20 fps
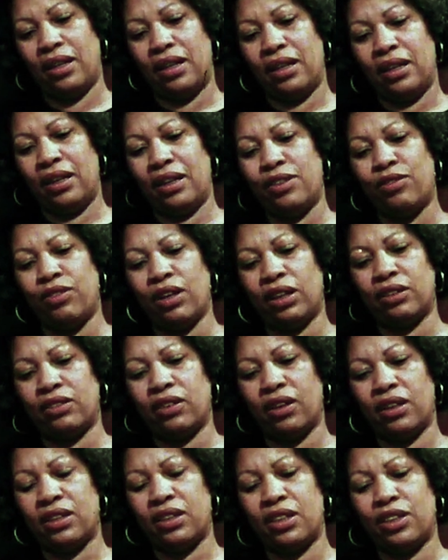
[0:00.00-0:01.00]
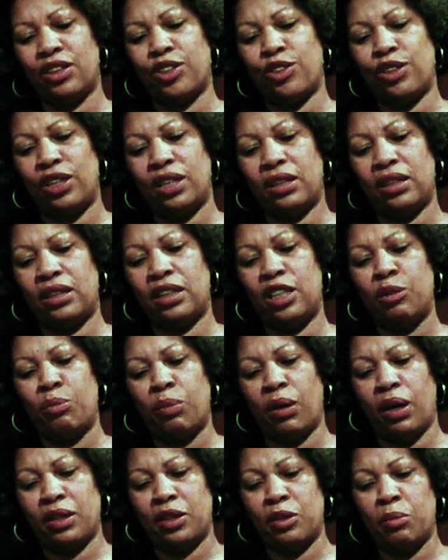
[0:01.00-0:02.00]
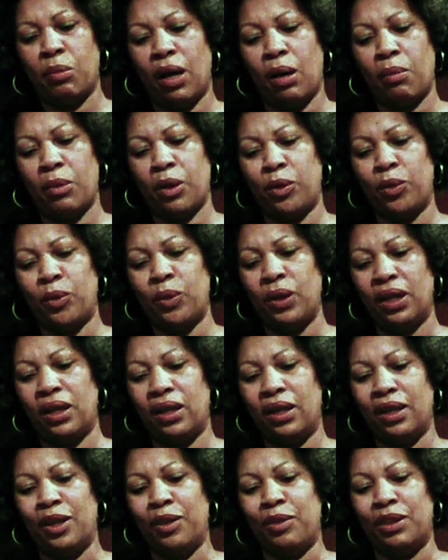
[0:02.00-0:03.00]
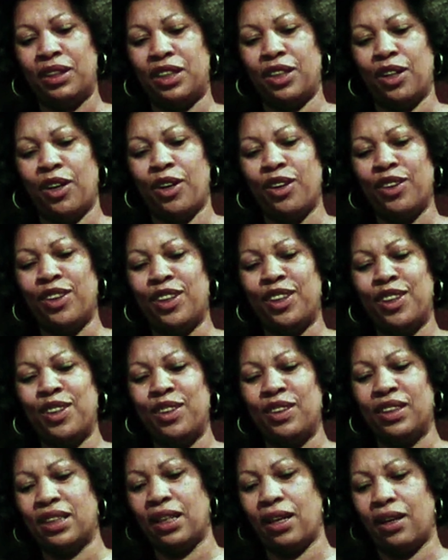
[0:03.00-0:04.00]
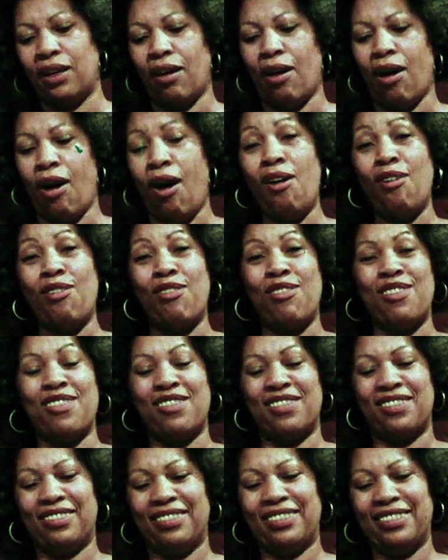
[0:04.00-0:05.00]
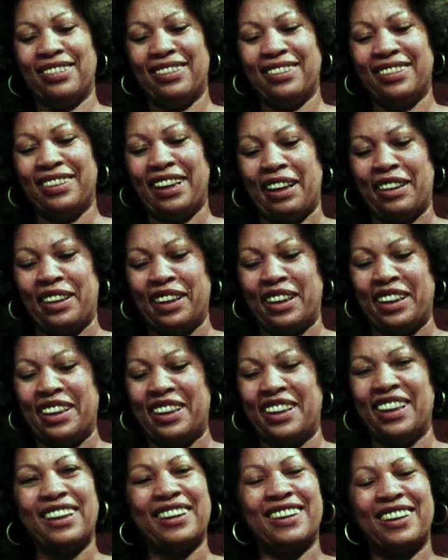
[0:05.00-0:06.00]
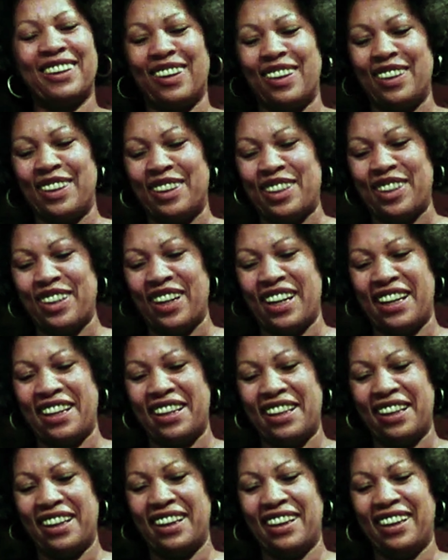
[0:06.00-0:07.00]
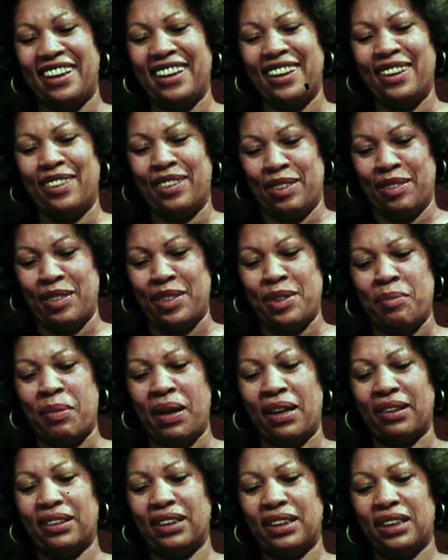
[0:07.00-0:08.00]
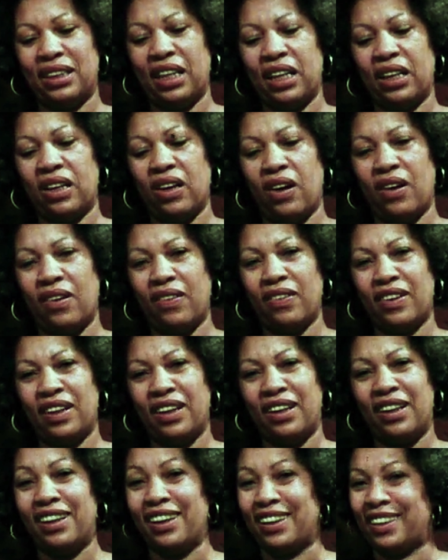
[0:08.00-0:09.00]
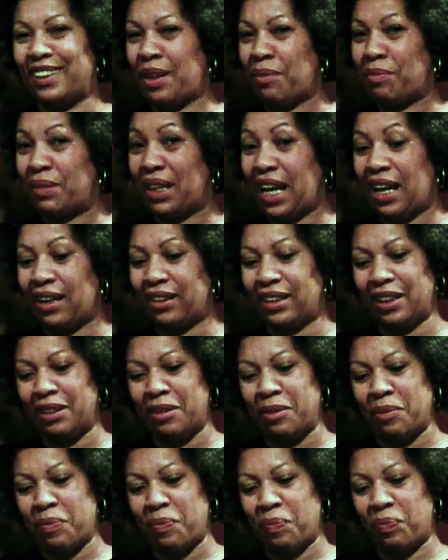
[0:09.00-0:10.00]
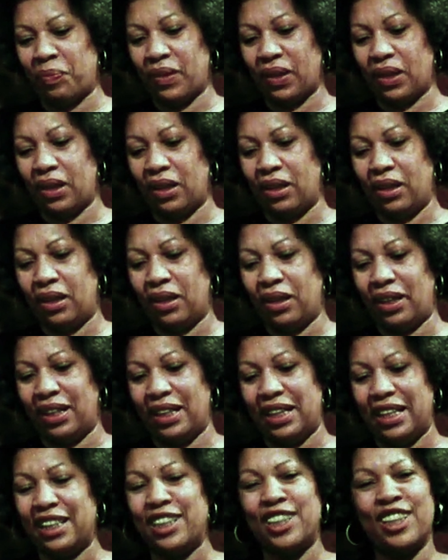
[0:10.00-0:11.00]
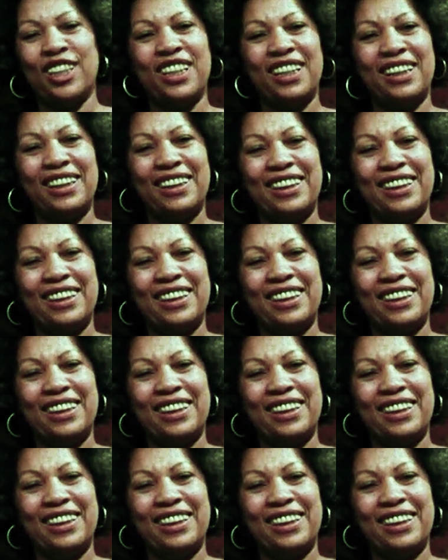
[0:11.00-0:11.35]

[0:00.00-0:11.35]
He had run across the street to Teapot's mama, who, when she heard the news, said, "Ho!" like the conductor on the train when it was about to take off, except louder. And then she did a